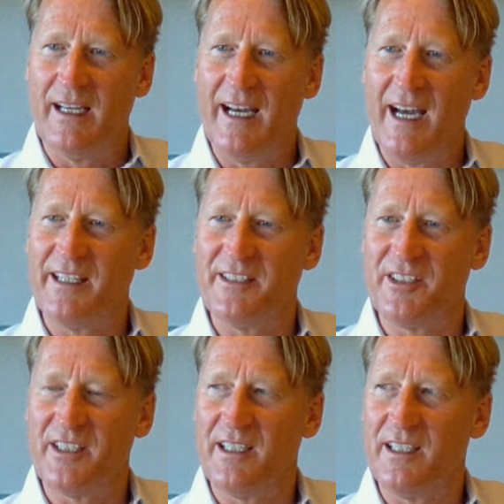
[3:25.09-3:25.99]
And
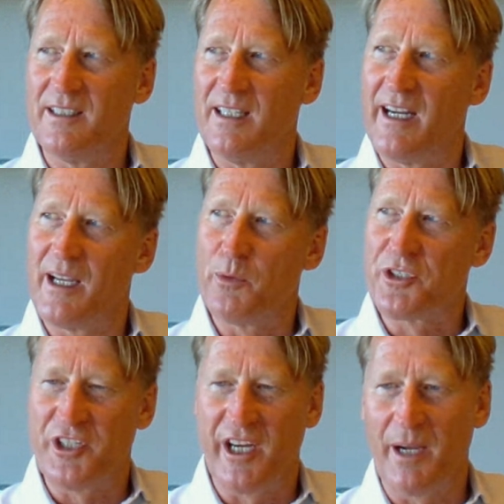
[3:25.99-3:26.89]
I
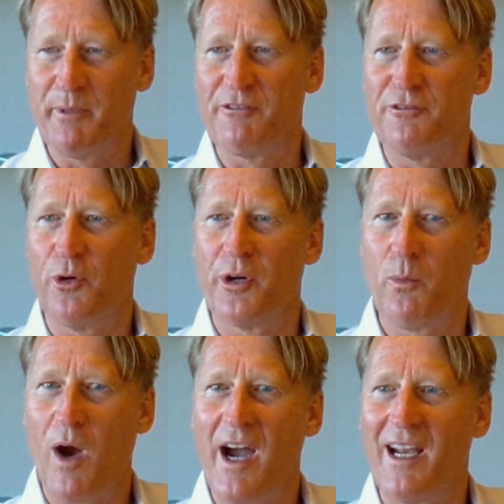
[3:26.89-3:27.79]
was chairman for a
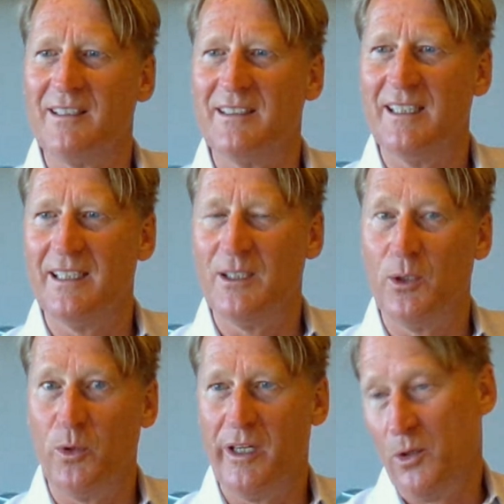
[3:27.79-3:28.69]
while
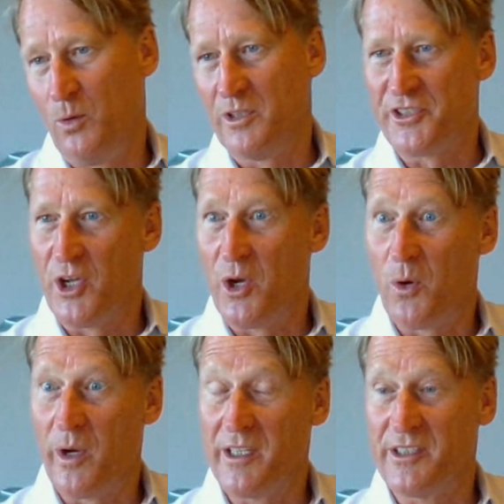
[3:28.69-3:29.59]

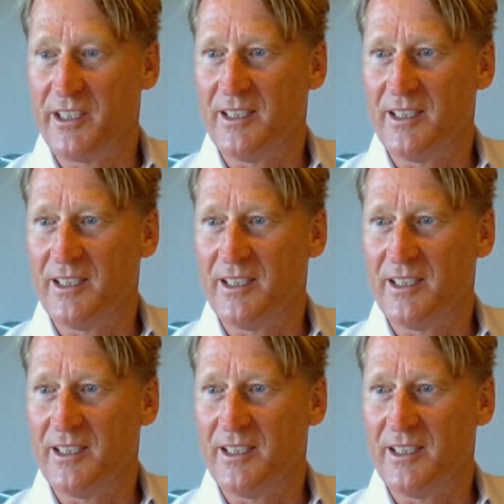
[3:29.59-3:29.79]
also, and